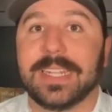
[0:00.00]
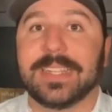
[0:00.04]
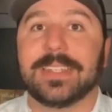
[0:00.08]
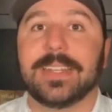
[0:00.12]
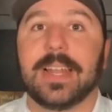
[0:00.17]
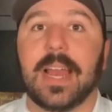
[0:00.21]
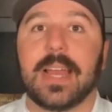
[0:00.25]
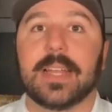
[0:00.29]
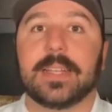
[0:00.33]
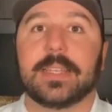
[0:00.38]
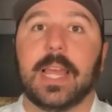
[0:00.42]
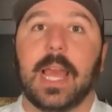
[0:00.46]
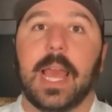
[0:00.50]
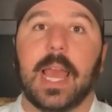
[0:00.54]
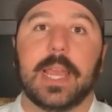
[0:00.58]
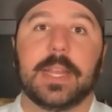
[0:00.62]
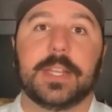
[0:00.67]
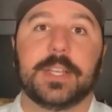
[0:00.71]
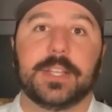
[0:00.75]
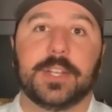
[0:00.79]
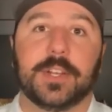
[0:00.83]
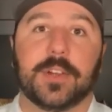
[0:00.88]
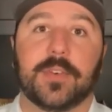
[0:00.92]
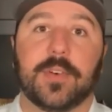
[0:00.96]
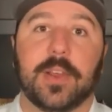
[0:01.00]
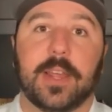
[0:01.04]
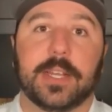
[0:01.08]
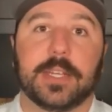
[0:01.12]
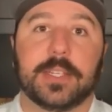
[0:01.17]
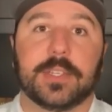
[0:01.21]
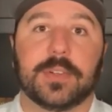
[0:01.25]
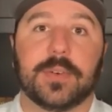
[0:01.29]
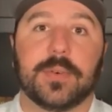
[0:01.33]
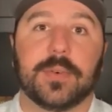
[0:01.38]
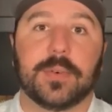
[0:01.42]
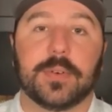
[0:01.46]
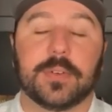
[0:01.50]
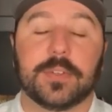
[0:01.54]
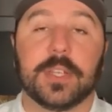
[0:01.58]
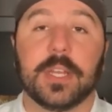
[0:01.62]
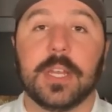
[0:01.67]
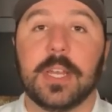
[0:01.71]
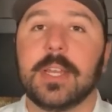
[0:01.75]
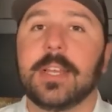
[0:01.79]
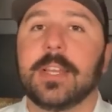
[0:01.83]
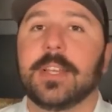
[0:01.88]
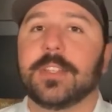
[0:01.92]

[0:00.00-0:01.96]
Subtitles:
It's not tied to your credit scores.